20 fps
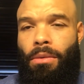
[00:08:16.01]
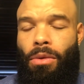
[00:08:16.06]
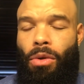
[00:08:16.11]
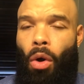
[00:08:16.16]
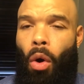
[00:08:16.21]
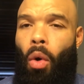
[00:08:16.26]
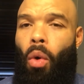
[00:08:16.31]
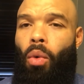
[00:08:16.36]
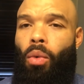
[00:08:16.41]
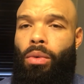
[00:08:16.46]

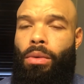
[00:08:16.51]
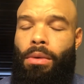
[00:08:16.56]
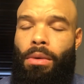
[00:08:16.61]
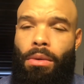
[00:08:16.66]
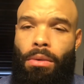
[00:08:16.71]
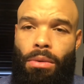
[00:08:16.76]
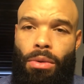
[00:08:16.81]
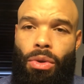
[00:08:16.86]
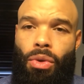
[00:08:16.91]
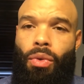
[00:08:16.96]

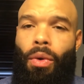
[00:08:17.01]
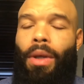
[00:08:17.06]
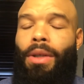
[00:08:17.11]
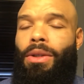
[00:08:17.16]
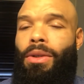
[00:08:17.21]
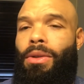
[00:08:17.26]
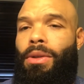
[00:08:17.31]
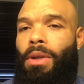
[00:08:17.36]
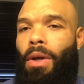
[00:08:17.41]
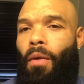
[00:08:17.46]
don't
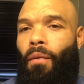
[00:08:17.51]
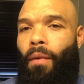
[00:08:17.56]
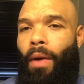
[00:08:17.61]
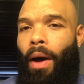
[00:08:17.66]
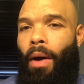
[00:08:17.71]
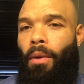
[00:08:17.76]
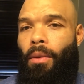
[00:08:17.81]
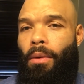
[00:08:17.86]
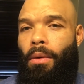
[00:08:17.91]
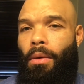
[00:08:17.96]
stress yourself
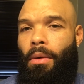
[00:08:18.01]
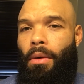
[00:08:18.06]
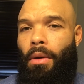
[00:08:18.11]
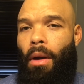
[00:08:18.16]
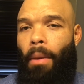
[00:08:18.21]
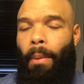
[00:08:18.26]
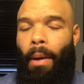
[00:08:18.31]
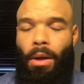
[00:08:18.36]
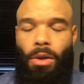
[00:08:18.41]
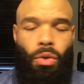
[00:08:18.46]
out
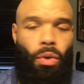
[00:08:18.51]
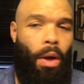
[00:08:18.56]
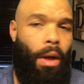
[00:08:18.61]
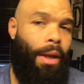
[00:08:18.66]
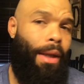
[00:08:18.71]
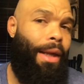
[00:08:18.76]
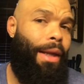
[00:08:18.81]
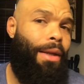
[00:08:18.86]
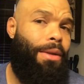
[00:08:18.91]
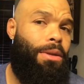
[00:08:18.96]
about trying
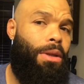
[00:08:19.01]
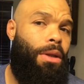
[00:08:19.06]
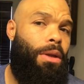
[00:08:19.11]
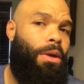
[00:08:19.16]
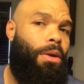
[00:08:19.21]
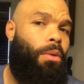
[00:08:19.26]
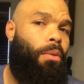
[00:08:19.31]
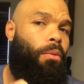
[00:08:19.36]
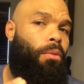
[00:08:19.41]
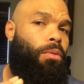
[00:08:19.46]
to get it to
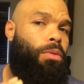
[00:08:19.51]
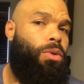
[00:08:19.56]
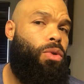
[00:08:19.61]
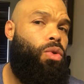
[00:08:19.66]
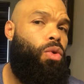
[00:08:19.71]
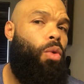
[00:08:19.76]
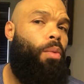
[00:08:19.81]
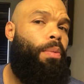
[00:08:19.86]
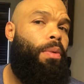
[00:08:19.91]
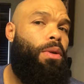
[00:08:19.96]
look
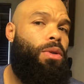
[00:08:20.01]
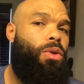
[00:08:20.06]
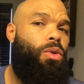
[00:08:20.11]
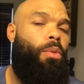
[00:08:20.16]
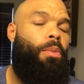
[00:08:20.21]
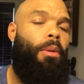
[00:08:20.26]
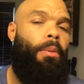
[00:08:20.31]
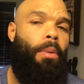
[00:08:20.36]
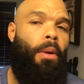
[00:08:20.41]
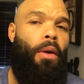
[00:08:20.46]

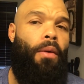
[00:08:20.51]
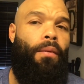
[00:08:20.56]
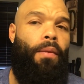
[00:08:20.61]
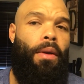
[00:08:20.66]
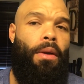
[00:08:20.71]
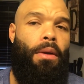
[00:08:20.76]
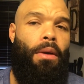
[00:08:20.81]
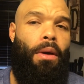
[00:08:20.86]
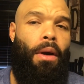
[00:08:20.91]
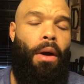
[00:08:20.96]
super
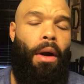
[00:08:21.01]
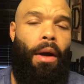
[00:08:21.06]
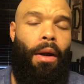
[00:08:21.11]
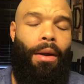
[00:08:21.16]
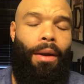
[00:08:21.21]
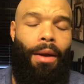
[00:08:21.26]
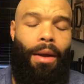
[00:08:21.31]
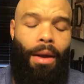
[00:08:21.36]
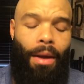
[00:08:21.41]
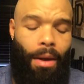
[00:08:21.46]
perfect, all
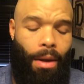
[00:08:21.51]
right?